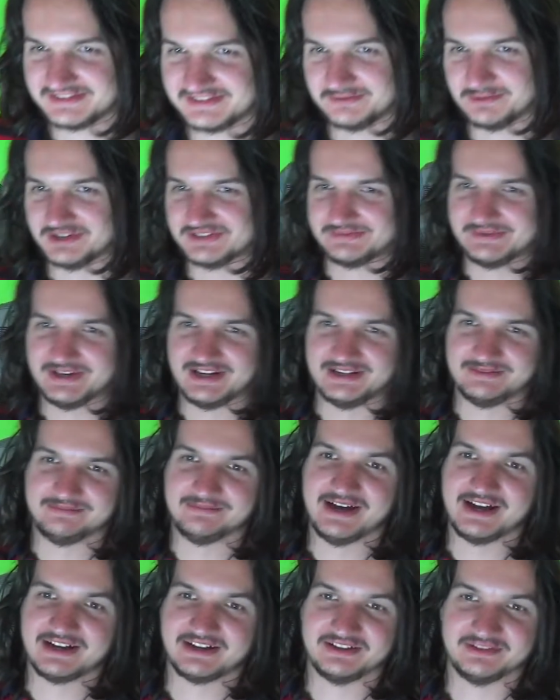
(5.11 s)
was made
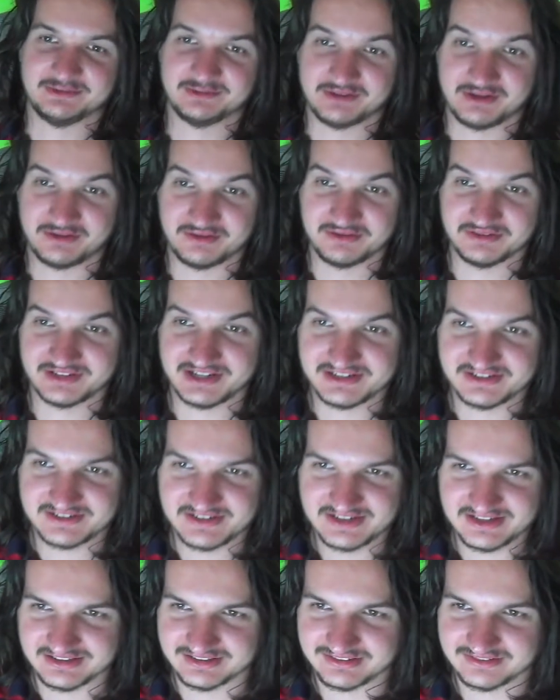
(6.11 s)
back in
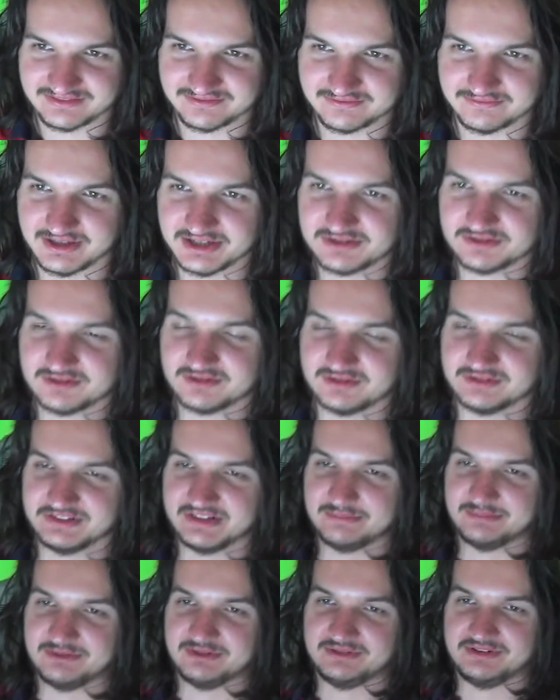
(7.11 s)
2019, but you're only
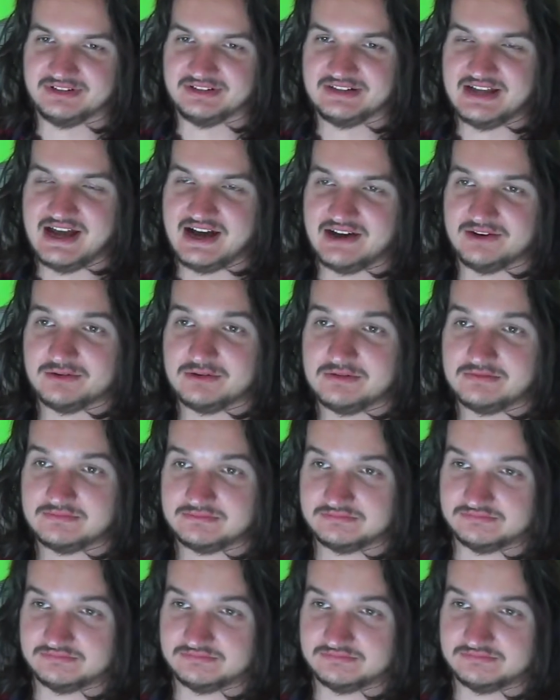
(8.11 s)
uploading now.